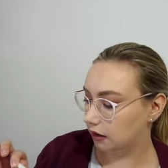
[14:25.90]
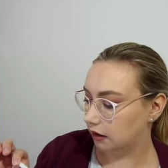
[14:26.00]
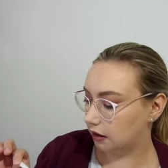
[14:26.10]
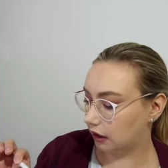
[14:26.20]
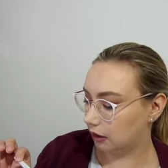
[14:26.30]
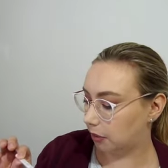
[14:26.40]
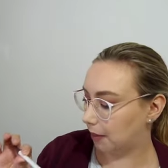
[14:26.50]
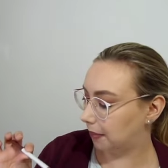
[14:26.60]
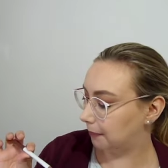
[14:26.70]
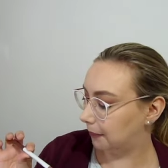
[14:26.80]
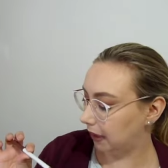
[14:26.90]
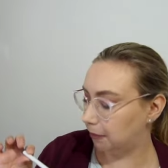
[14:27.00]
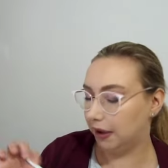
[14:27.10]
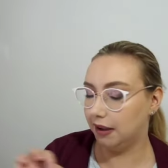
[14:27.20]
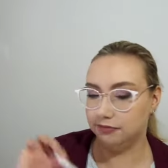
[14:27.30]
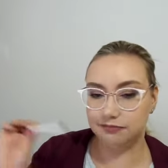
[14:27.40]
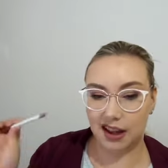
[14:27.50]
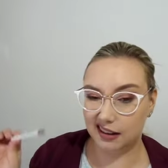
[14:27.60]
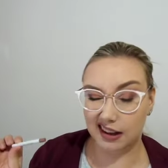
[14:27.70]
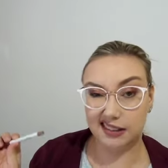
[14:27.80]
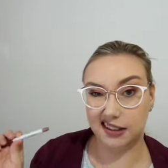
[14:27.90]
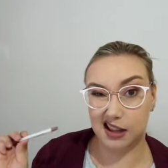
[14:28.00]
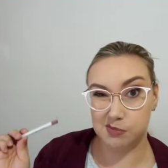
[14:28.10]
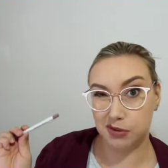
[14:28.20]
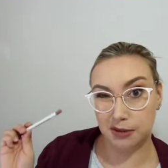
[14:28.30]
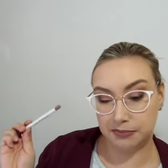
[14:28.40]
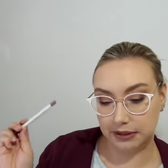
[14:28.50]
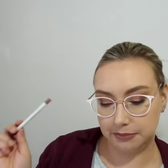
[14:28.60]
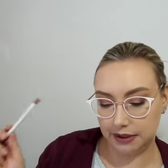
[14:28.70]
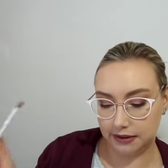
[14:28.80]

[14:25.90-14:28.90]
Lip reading: ColourPop Beeper. I like the ColourPop